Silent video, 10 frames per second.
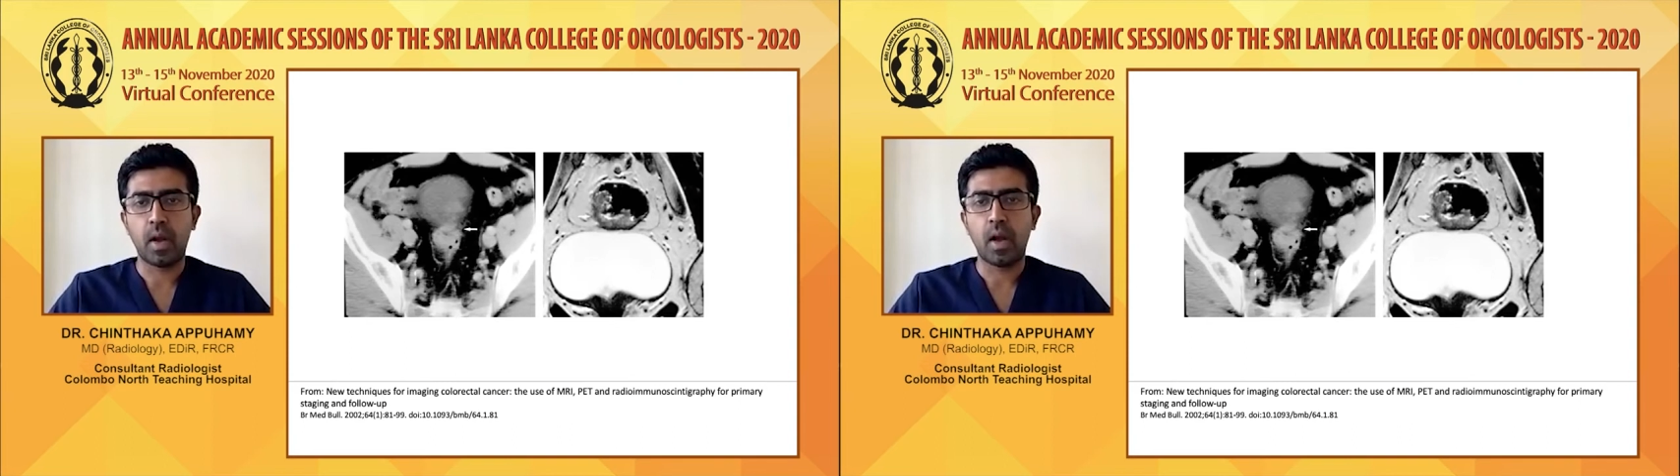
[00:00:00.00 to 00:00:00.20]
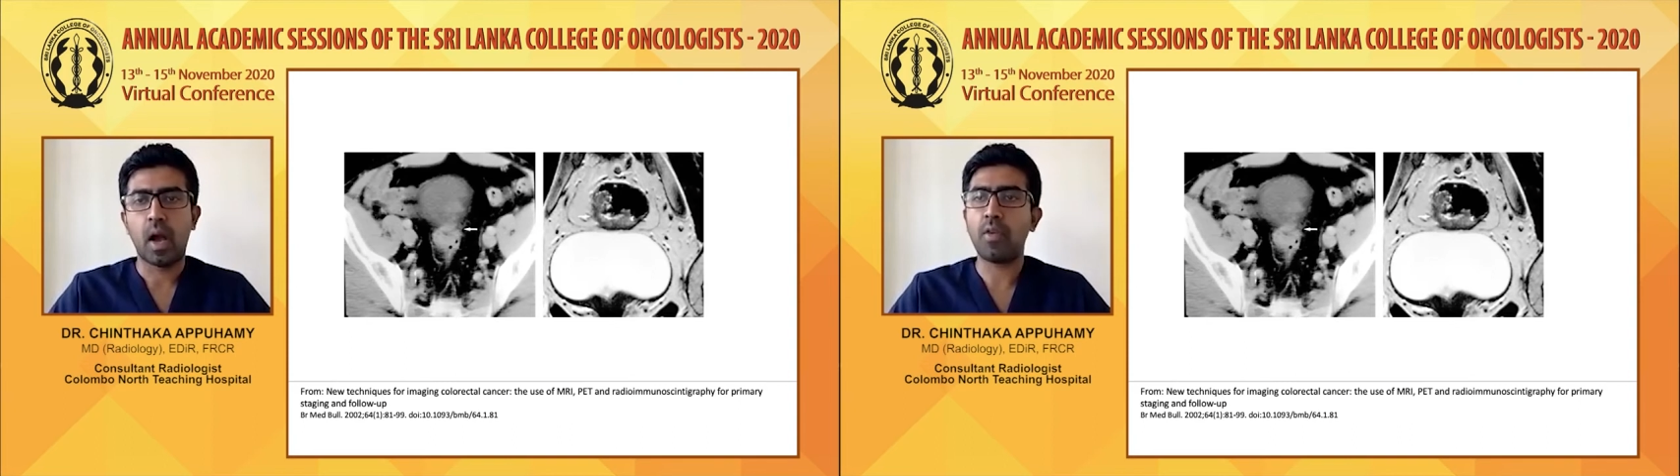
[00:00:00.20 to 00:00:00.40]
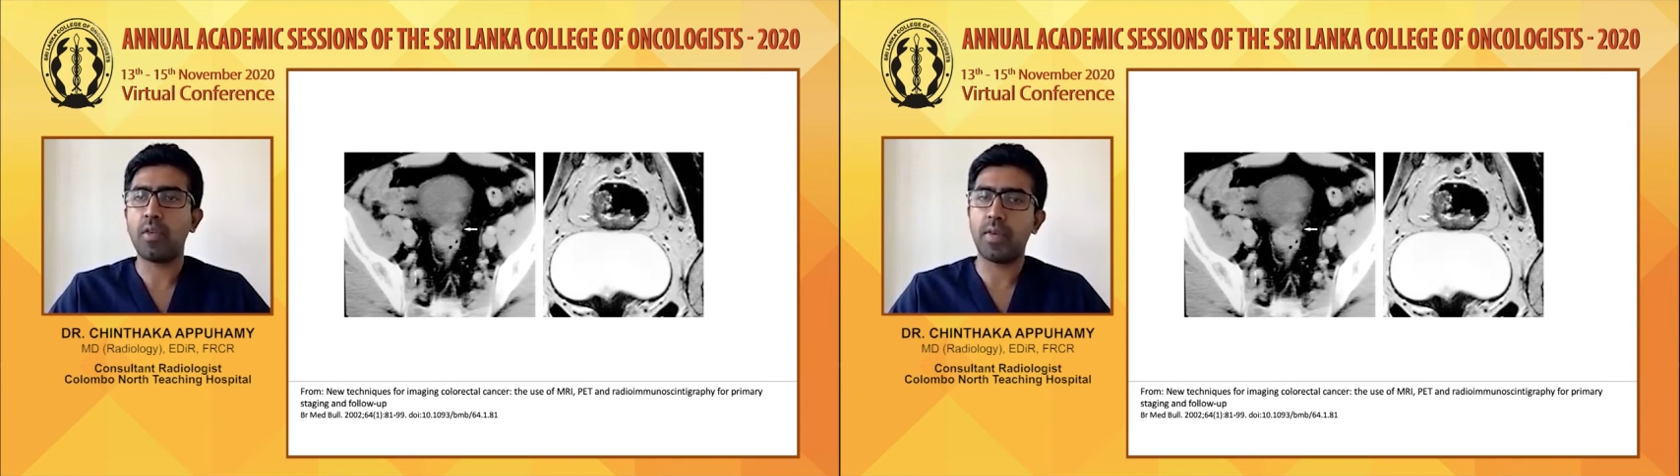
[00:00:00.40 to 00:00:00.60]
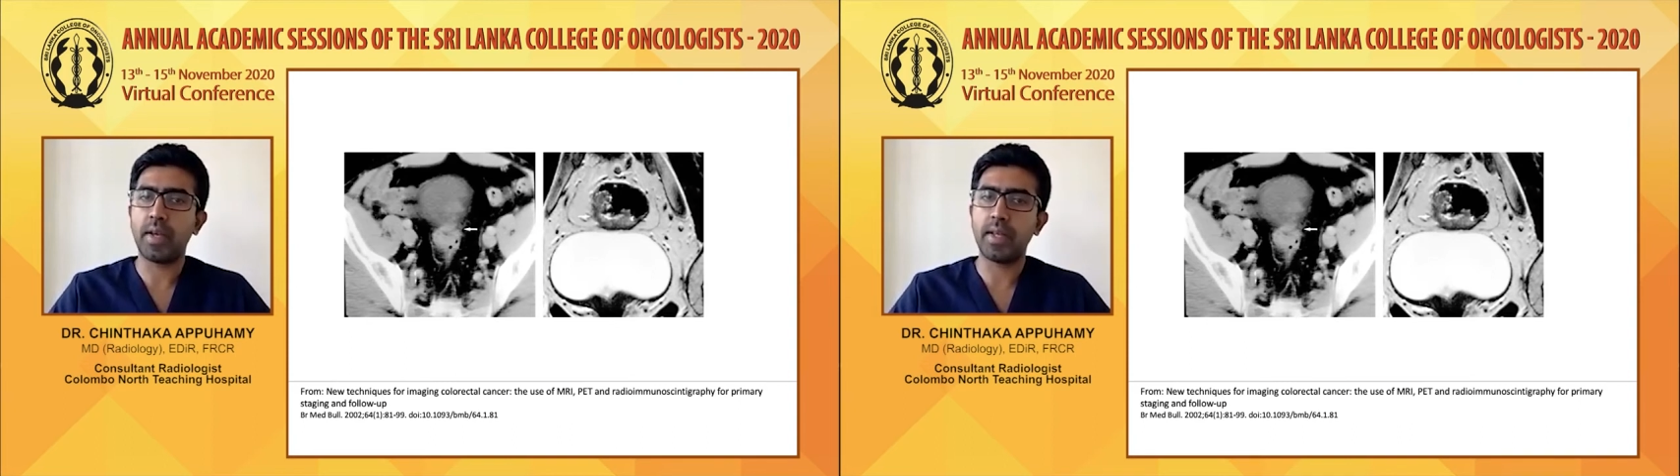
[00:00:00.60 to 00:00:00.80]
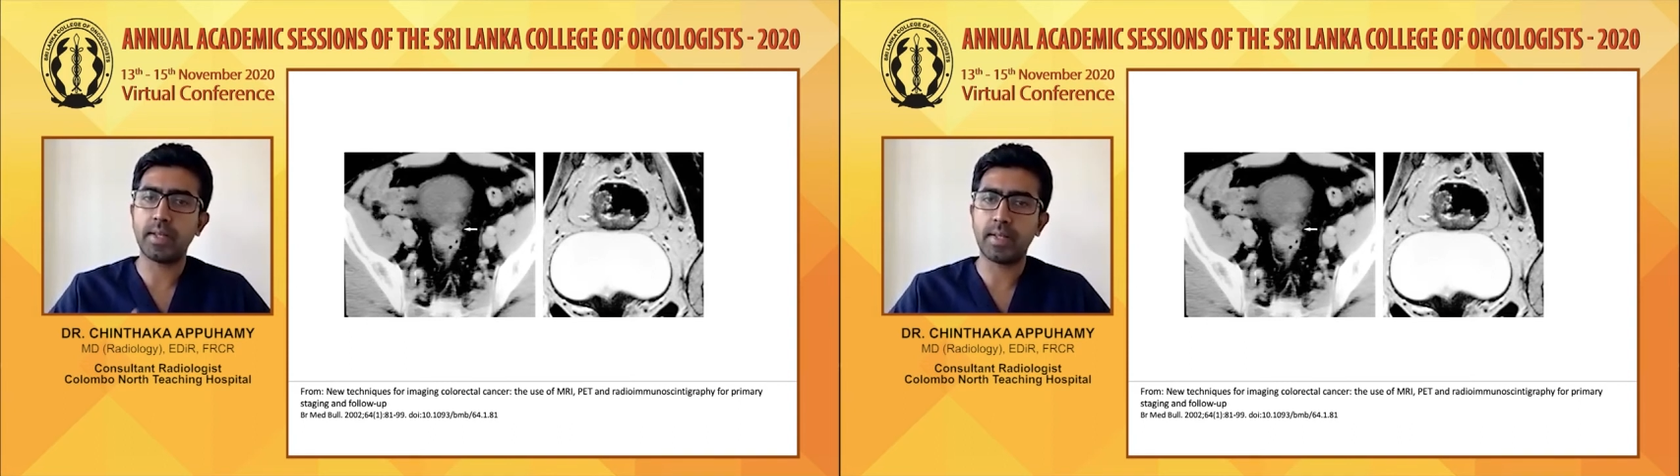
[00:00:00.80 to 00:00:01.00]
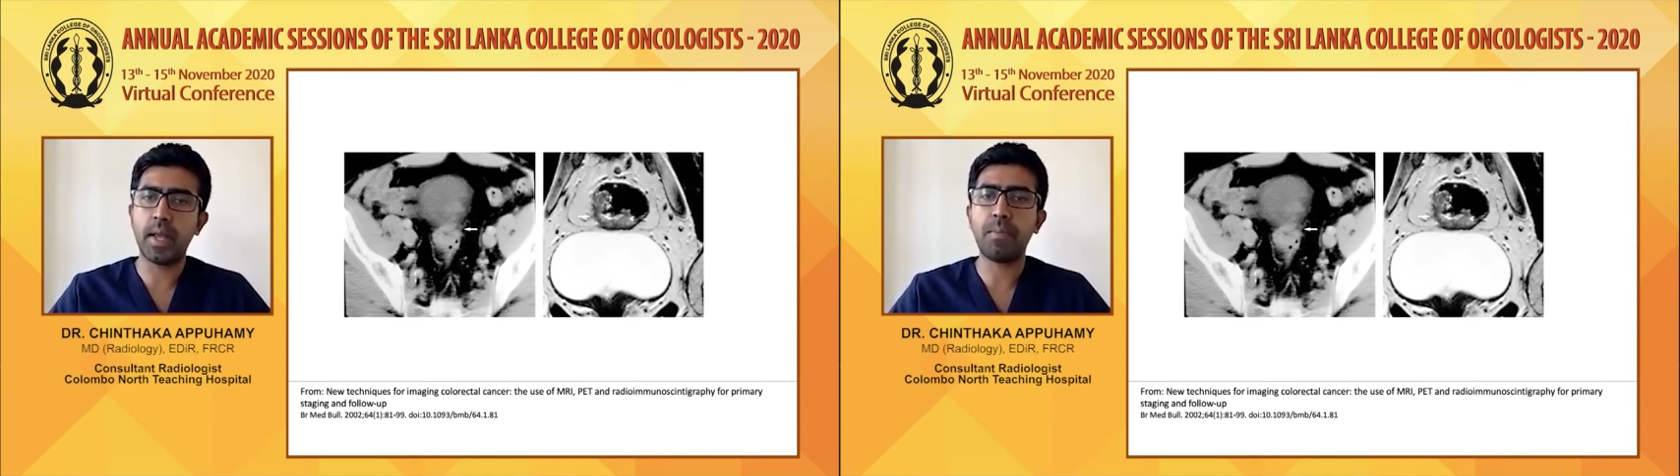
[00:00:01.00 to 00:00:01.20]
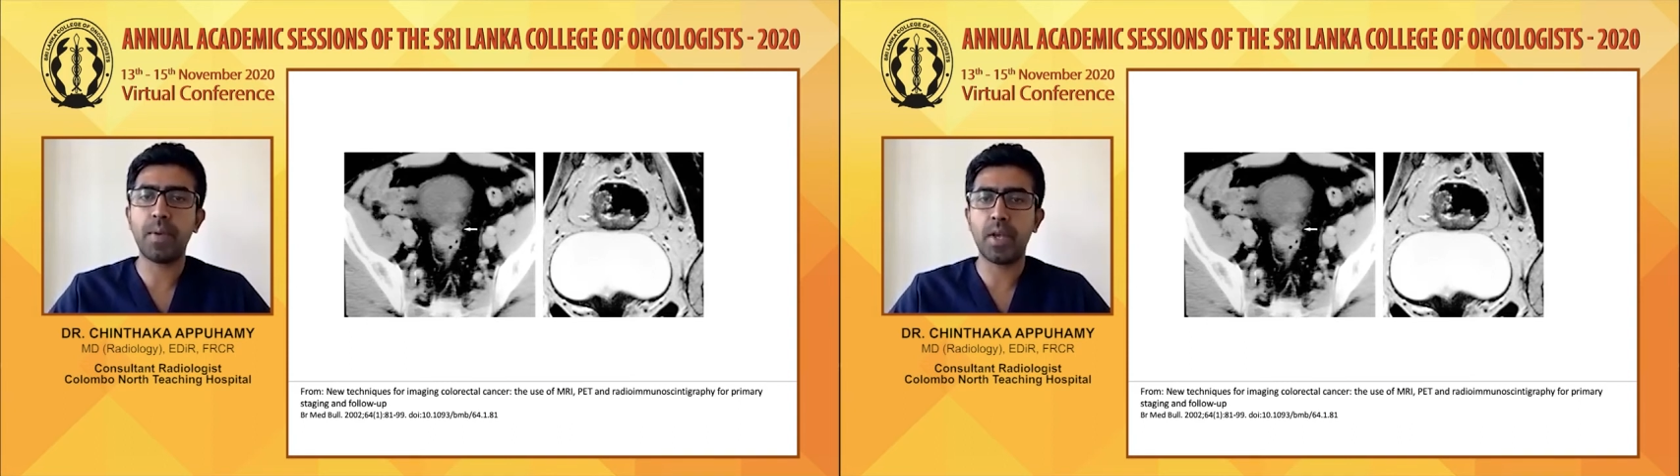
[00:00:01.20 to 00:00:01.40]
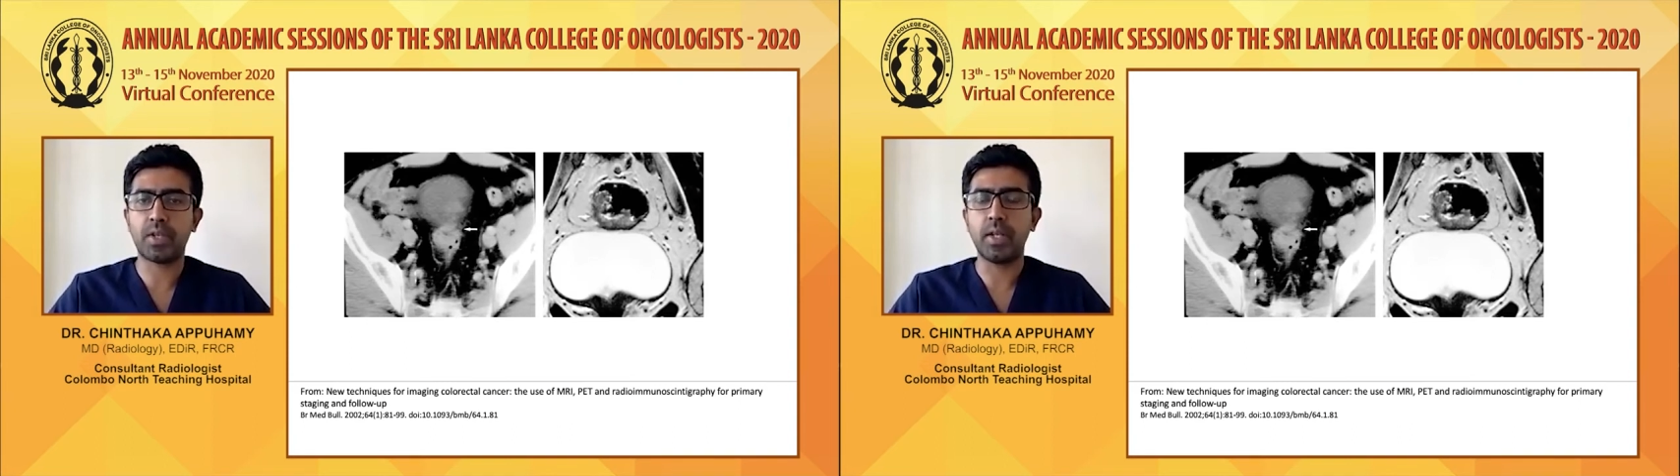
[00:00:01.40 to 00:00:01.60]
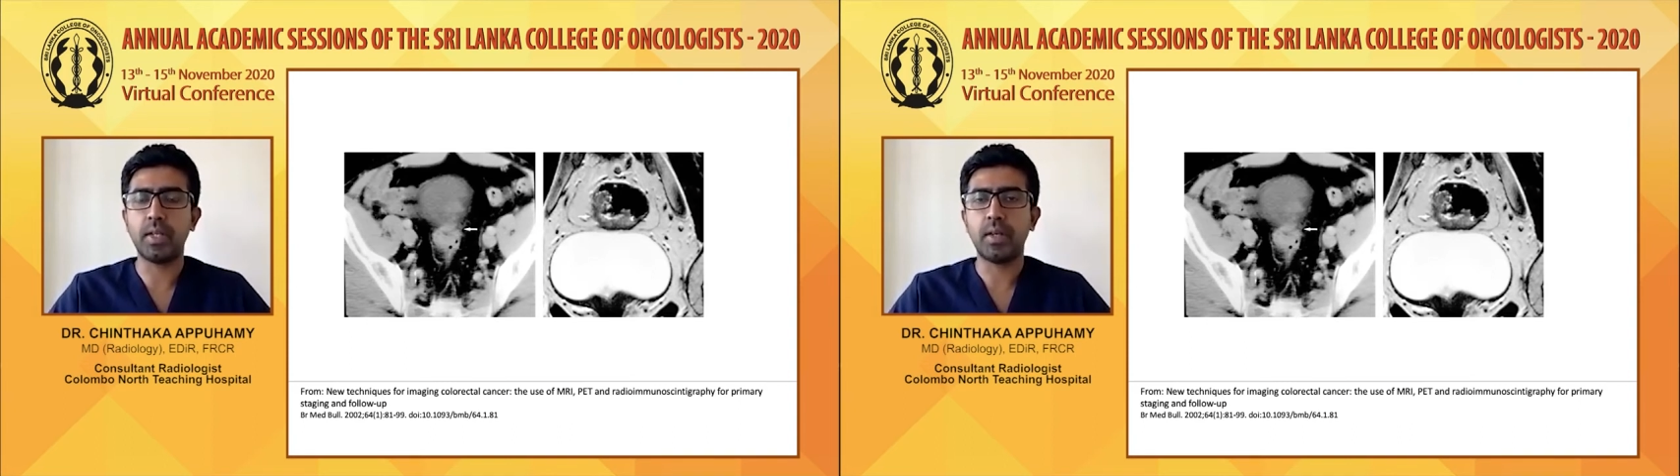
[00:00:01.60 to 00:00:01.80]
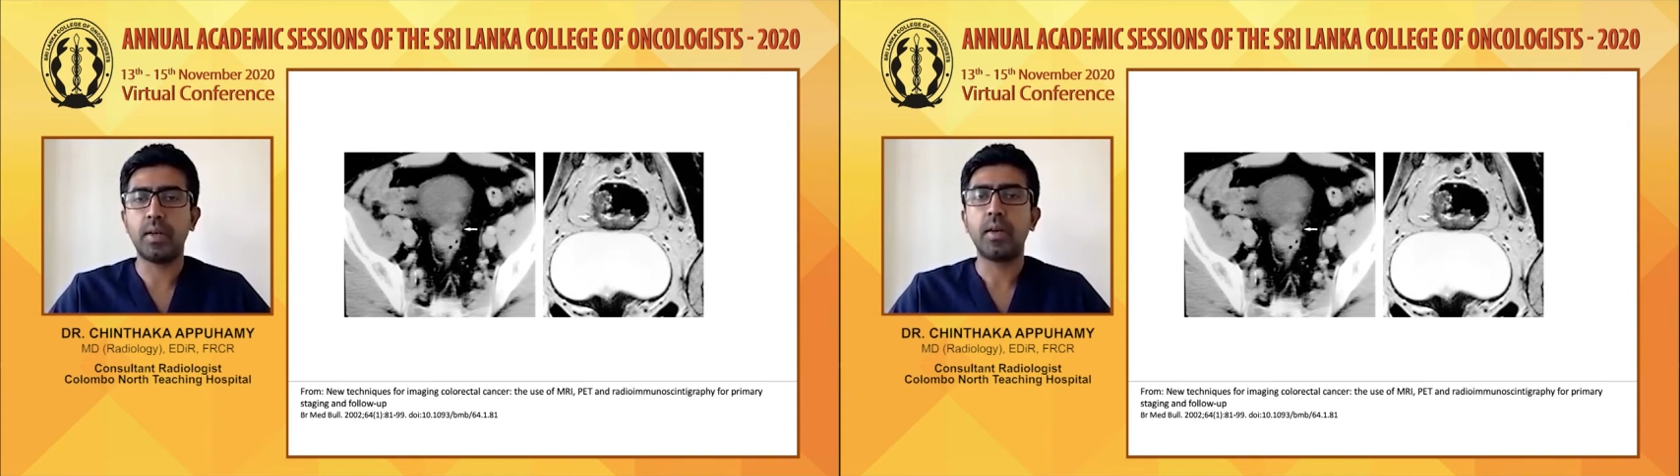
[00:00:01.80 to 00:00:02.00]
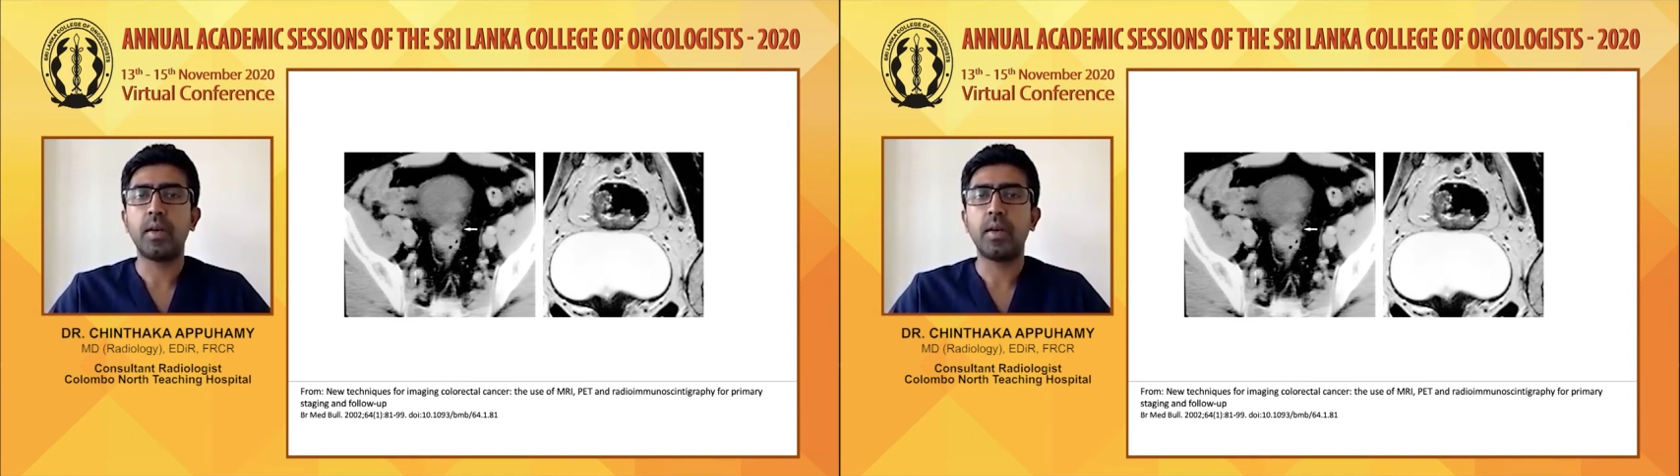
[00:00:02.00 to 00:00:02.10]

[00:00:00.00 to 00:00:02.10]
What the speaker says: However, in the same patient,